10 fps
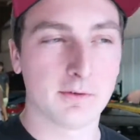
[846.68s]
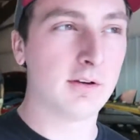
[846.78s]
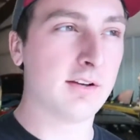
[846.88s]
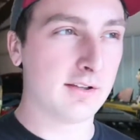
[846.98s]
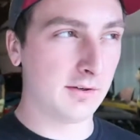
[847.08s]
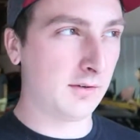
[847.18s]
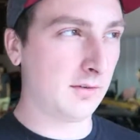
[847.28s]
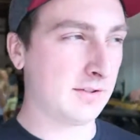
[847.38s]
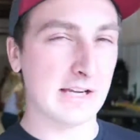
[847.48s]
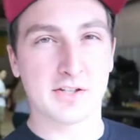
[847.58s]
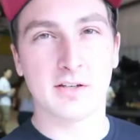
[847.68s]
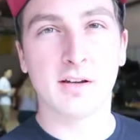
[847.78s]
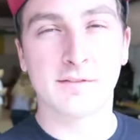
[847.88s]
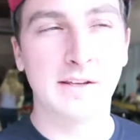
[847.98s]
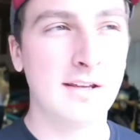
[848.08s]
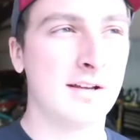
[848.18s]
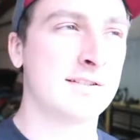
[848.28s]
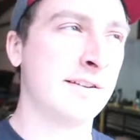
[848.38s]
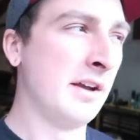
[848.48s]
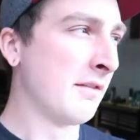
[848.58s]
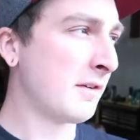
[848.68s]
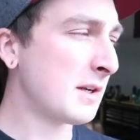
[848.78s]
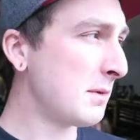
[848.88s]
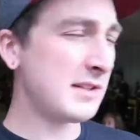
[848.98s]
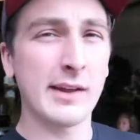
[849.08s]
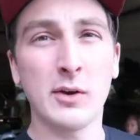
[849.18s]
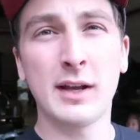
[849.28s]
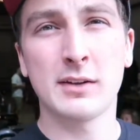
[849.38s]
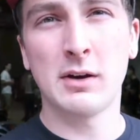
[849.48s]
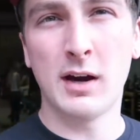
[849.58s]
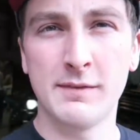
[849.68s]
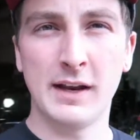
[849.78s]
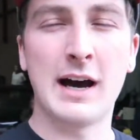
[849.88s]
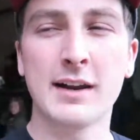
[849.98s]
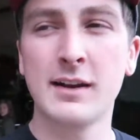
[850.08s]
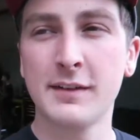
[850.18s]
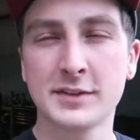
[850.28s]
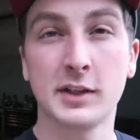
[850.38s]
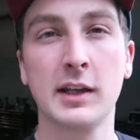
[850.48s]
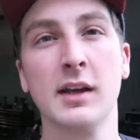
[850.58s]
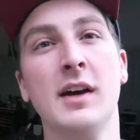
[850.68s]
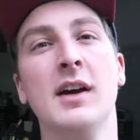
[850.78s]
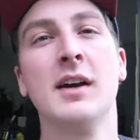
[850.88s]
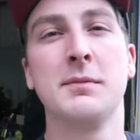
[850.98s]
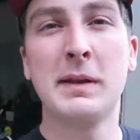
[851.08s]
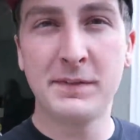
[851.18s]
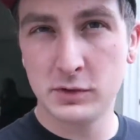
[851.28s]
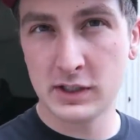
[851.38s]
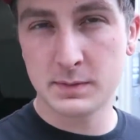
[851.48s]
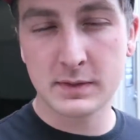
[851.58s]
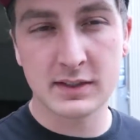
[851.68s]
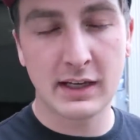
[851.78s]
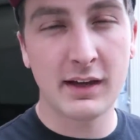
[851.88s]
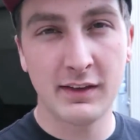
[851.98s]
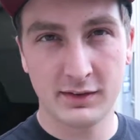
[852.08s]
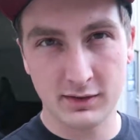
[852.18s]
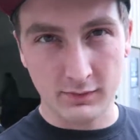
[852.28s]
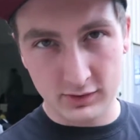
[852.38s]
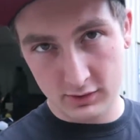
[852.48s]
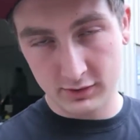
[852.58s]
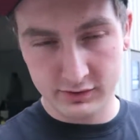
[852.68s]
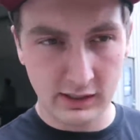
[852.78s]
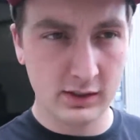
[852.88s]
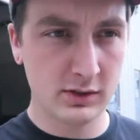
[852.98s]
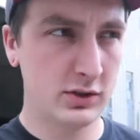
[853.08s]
for another session of heat because for some reason they couldn't get their oven hot enough, so they made a few adjustments and now I think the oven's all set.